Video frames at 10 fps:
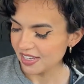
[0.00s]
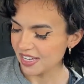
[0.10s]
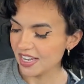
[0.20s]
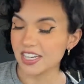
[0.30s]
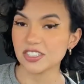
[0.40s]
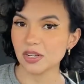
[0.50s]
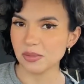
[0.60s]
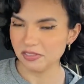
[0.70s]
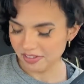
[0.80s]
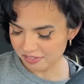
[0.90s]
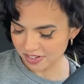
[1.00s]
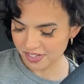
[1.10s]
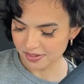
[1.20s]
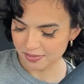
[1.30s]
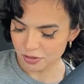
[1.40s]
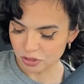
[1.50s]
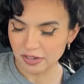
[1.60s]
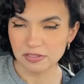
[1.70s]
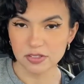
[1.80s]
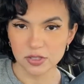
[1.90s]
and I saw my favorite
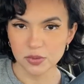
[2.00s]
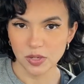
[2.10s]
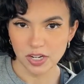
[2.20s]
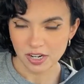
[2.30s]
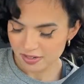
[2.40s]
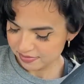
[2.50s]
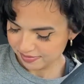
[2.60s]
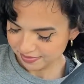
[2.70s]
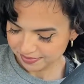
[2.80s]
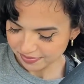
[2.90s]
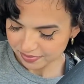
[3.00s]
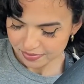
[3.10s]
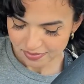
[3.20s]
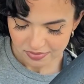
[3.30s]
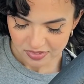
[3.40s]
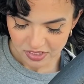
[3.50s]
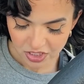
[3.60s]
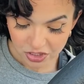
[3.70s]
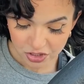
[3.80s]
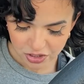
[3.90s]
drive-through worker,
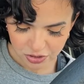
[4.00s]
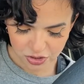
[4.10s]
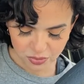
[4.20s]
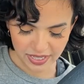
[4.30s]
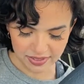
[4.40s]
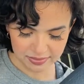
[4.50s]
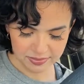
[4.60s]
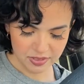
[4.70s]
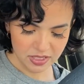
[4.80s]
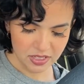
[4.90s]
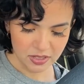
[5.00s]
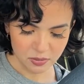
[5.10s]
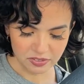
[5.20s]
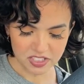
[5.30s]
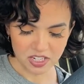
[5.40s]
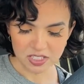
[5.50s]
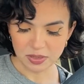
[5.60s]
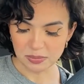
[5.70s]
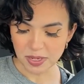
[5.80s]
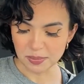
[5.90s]
he's so sweet. We've talked
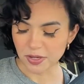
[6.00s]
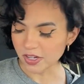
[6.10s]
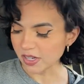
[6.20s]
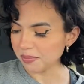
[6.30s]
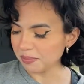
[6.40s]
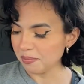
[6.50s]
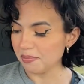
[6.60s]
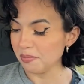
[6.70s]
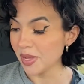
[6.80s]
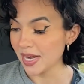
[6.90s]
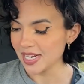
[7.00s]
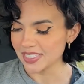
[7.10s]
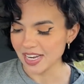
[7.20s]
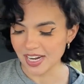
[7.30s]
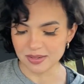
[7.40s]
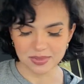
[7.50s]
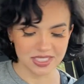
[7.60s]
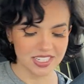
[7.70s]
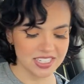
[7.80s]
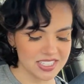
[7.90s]
about my book many times
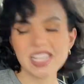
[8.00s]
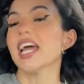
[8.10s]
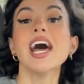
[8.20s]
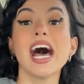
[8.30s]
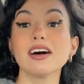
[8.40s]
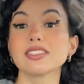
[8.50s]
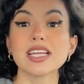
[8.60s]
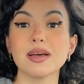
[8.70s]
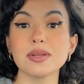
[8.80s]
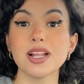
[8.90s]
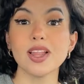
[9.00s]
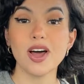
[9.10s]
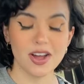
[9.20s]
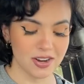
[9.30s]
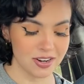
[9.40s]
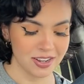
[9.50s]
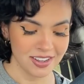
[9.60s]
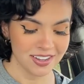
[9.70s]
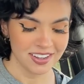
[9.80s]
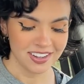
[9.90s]
and he's like, how's it coming
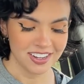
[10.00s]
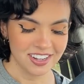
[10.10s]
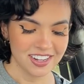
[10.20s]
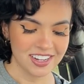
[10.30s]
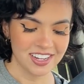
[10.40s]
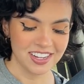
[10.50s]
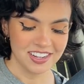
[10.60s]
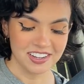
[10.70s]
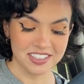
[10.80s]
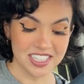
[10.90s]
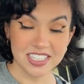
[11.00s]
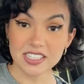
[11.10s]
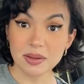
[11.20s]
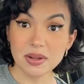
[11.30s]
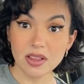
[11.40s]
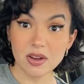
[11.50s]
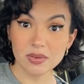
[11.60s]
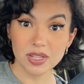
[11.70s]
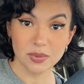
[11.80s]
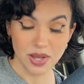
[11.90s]
along? I was like, it's coming along
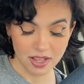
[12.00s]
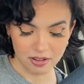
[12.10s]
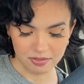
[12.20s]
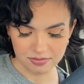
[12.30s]
really well.